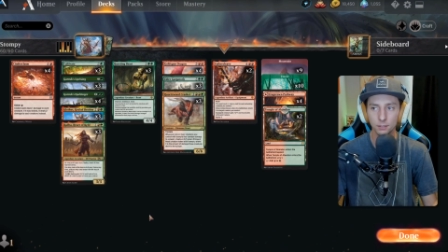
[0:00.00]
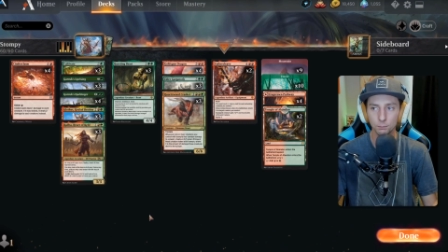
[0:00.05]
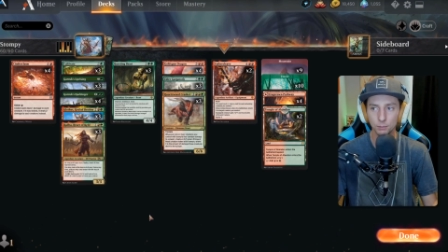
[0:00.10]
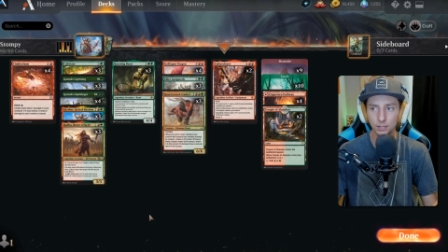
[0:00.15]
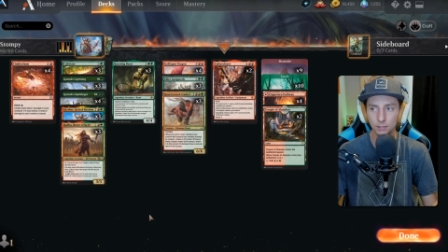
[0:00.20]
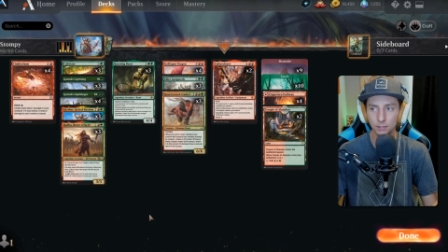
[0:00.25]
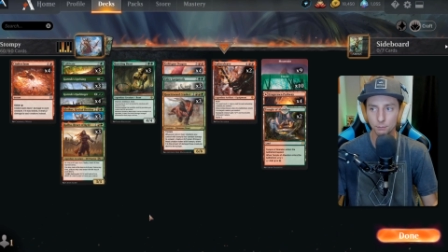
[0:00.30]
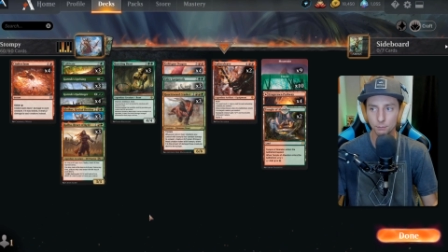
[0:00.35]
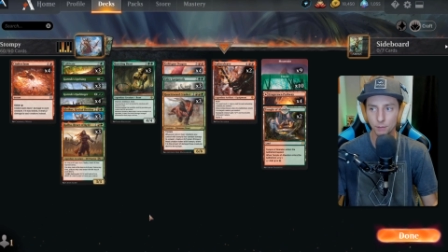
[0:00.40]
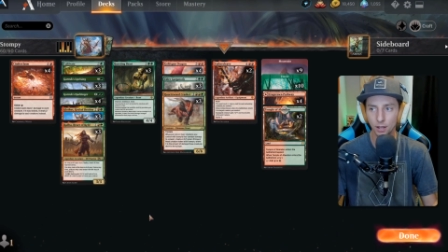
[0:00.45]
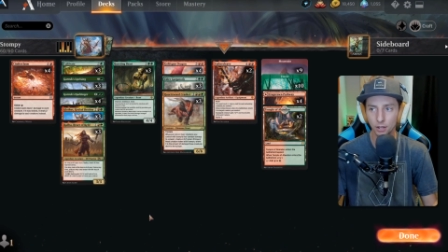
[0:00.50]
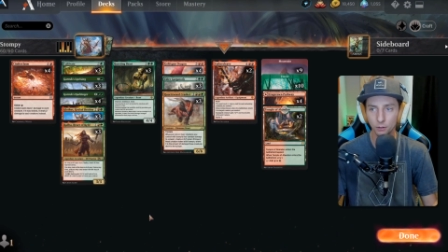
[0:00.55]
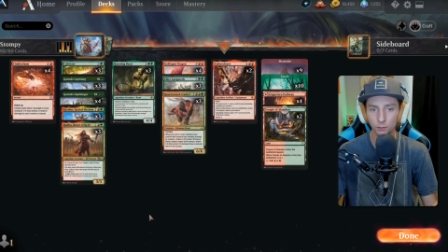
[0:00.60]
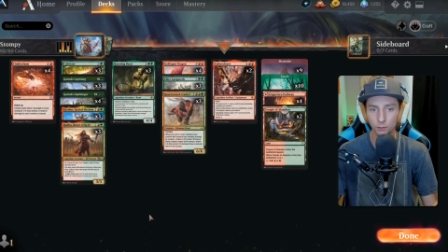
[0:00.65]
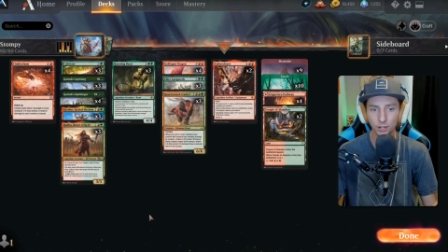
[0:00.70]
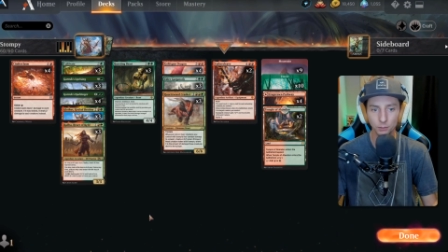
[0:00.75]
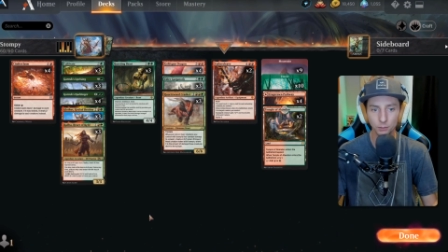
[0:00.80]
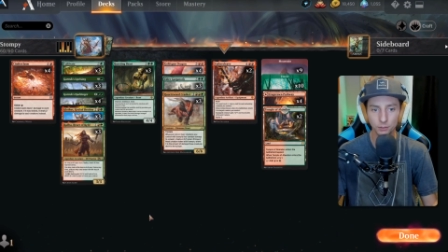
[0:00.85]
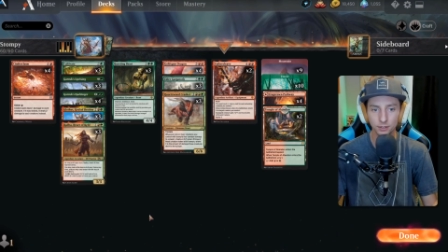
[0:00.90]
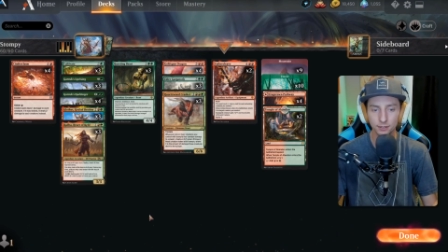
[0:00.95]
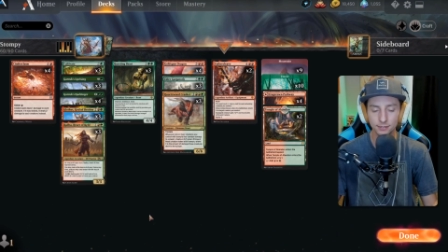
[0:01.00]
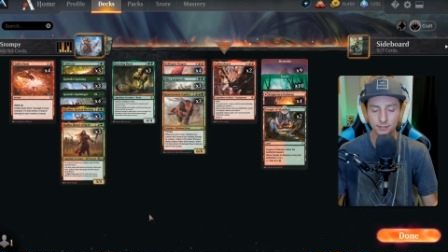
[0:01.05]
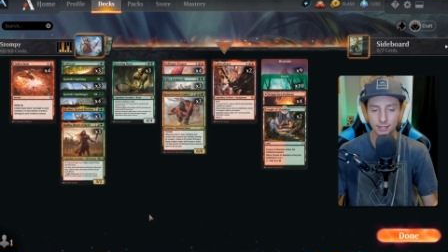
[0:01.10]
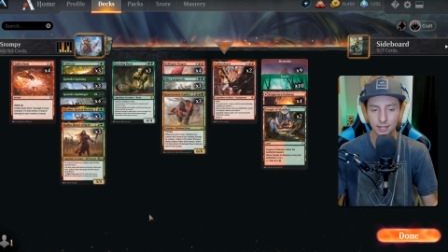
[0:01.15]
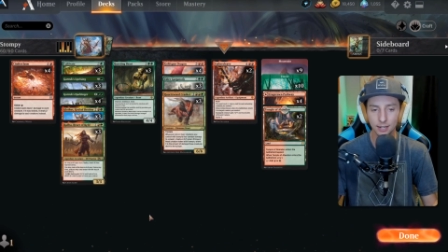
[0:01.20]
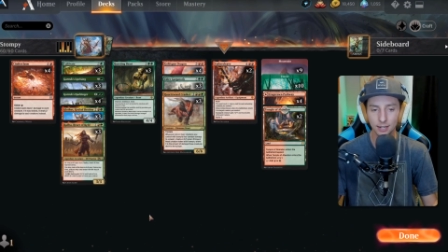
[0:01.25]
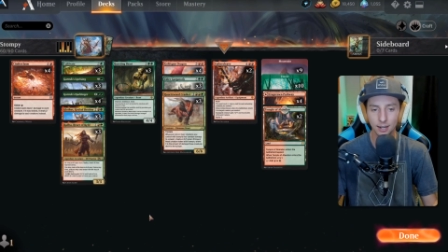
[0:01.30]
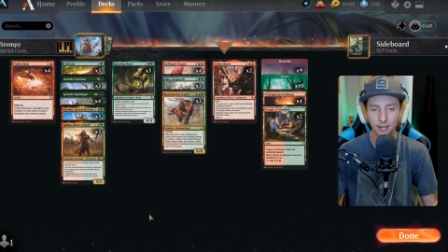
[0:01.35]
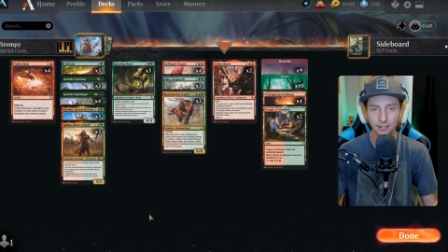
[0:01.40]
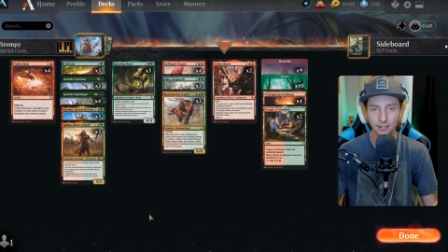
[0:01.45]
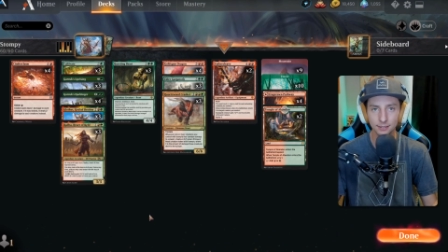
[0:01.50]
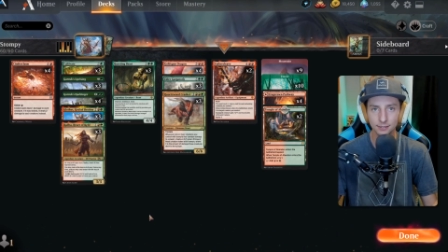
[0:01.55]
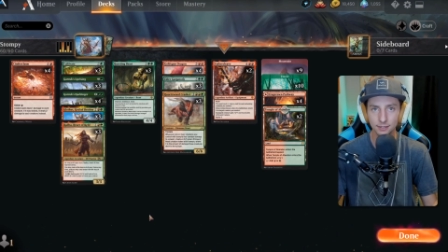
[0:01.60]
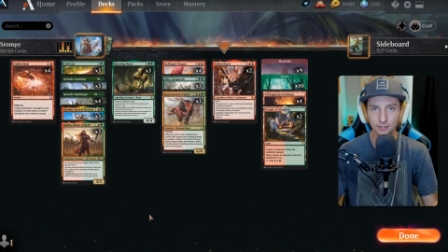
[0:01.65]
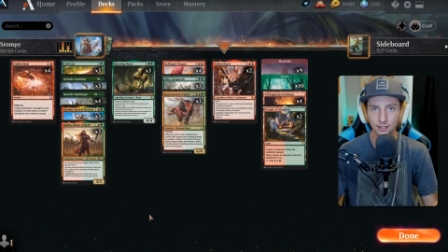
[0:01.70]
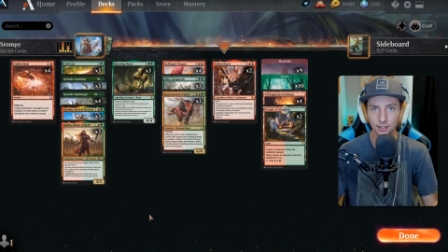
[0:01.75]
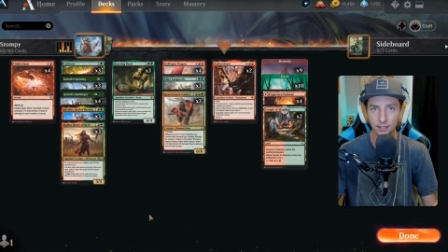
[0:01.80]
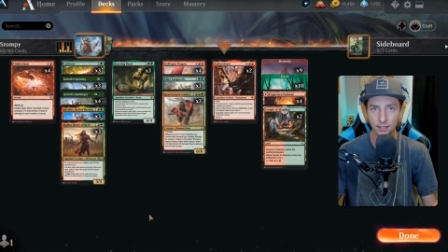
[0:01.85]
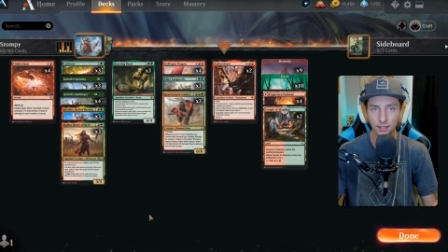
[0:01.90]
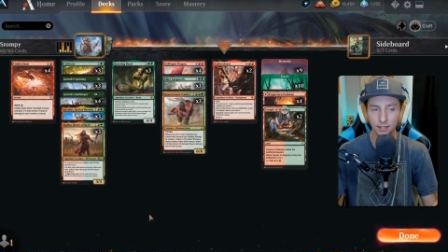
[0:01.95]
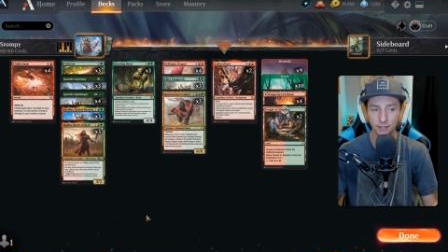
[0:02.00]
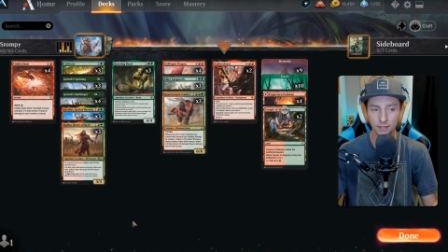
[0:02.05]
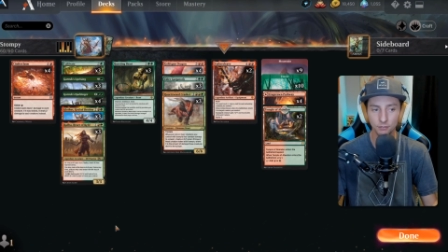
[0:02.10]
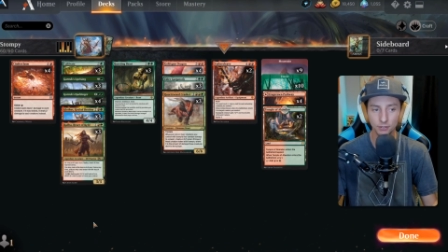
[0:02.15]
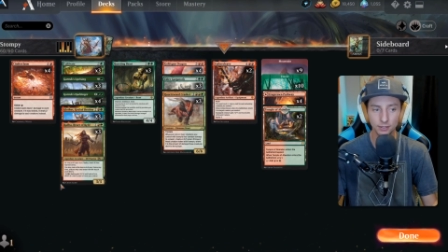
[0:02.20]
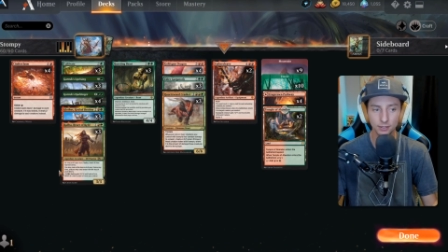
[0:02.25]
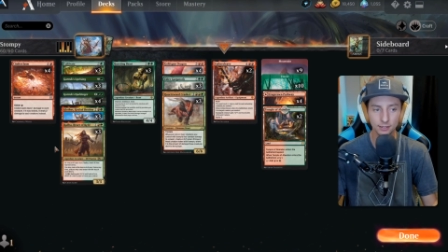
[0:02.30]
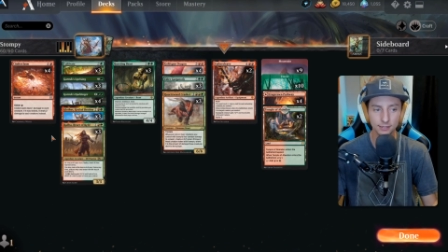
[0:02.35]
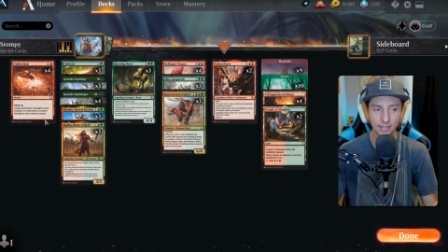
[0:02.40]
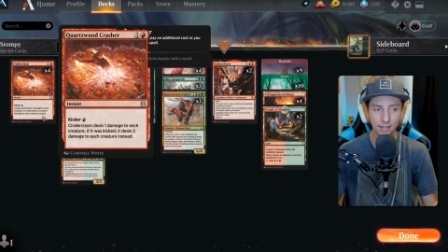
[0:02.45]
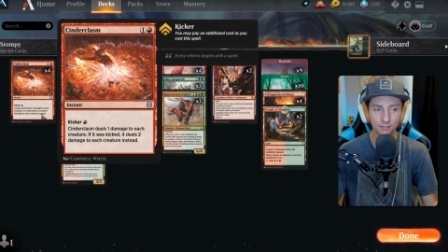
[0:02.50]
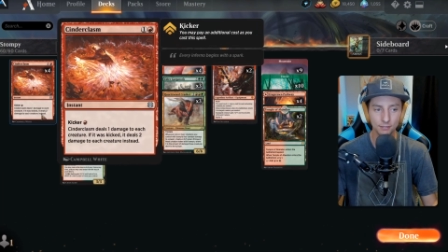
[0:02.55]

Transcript: beat Mono Red with this deck, honestly. If it doesn't have